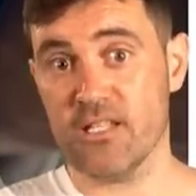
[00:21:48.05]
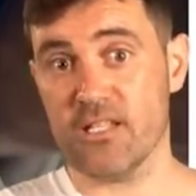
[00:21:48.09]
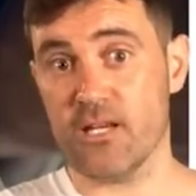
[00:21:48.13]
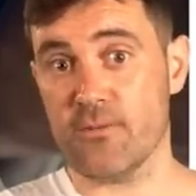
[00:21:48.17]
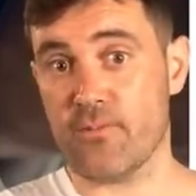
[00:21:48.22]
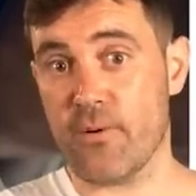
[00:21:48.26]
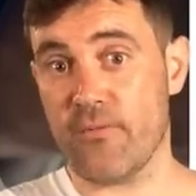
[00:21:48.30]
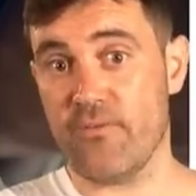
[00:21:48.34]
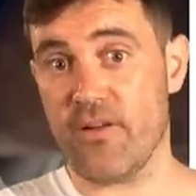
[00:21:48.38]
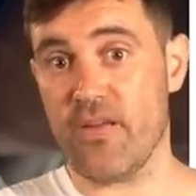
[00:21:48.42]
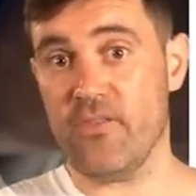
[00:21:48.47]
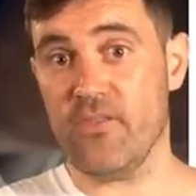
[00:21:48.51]

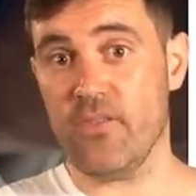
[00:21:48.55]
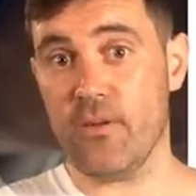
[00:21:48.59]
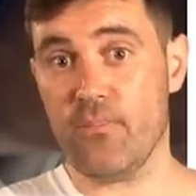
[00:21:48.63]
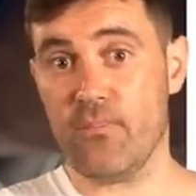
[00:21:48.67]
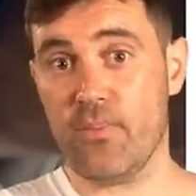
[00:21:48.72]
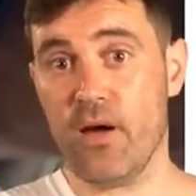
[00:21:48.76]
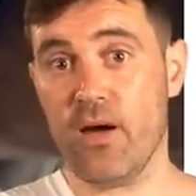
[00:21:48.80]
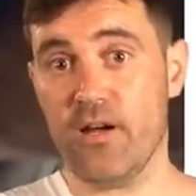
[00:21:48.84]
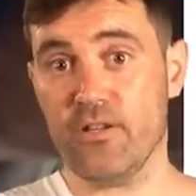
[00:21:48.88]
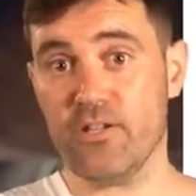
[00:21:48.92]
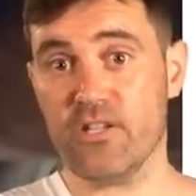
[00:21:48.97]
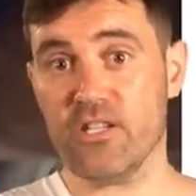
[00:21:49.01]
to prevent the
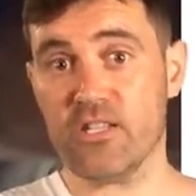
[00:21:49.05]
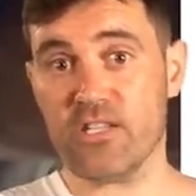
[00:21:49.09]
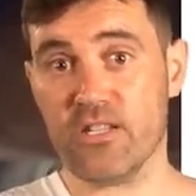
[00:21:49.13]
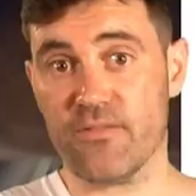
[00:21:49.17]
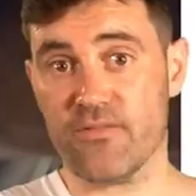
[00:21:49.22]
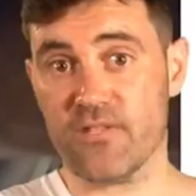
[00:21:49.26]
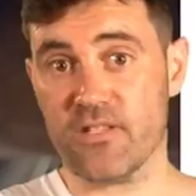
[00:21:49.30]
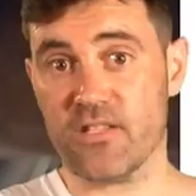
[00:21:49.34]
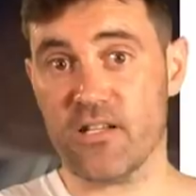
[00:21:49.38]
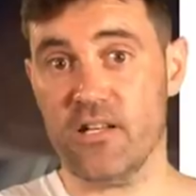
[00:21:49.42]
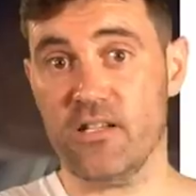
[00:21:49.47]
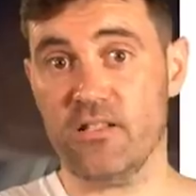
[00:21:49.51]
purchase
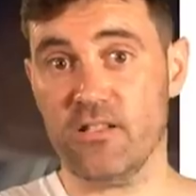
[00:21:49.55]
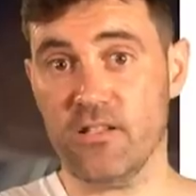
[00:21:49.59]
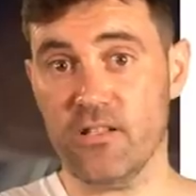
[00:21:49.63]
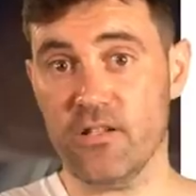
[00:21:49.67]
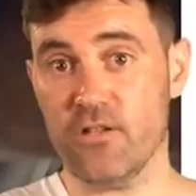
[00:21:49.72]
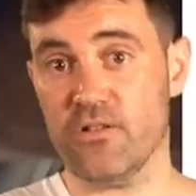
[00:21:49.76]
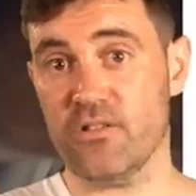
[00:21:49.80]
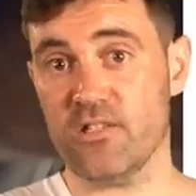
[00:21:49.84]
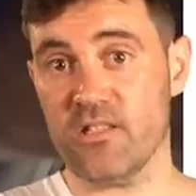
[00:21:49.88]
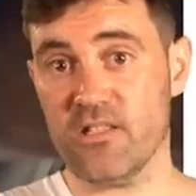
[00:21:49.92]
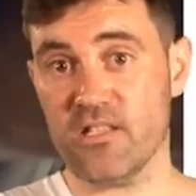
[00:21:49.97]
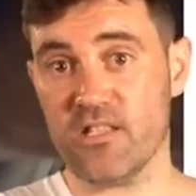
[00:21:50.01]
of certain
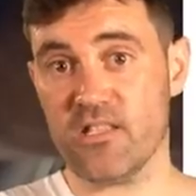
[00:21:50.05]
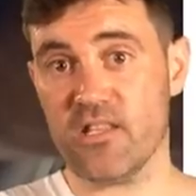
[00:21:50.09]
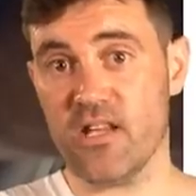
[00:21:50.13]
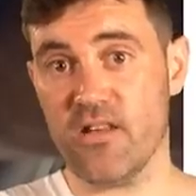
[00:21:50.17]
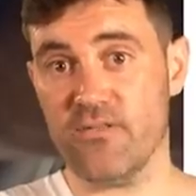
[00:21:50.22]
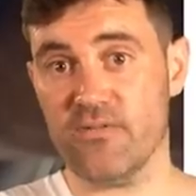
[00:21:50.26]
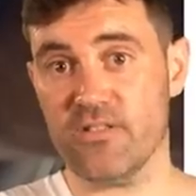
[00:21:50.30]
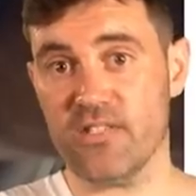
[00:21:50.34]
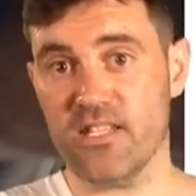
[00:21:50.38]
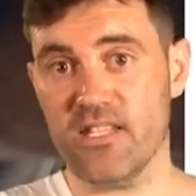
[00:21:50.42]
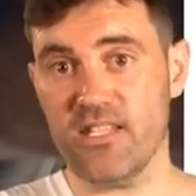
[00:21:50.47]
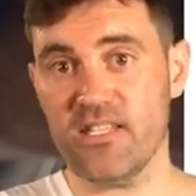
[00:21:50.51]
goods and
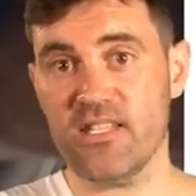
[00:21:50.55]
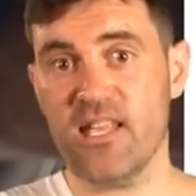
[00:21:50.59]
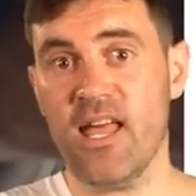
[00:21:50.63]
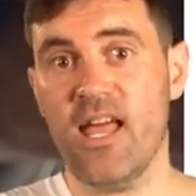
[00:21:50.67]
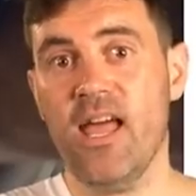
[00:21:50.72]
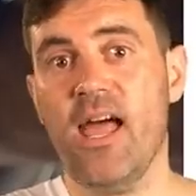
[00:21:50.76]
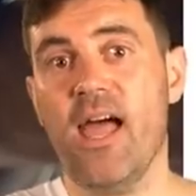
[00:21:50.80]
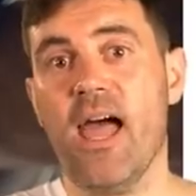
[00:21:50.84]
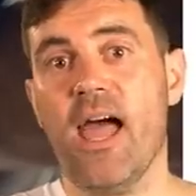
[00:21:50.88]
services,